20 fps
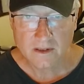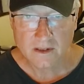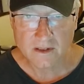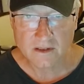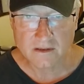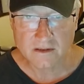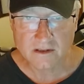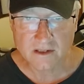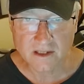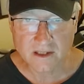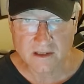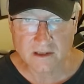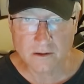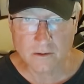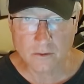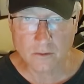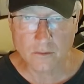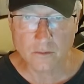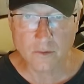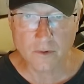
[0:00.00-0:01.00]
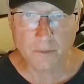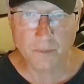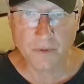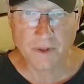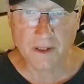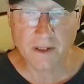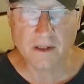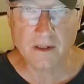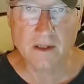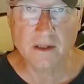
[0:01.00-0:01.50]
continual,
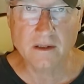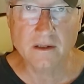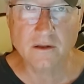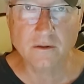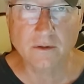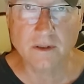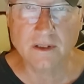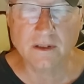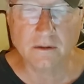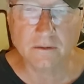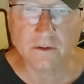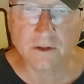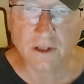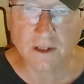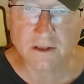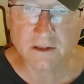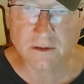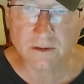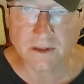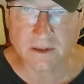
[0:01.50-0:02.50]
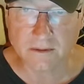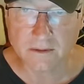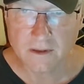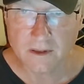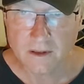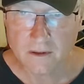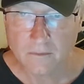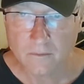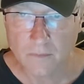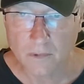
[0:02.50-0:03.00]
repeated crino judging.
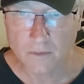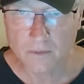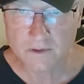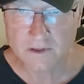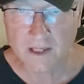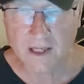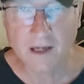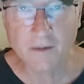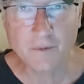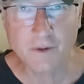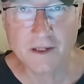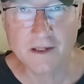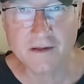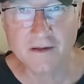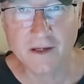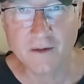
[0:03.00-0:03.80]
What was happening?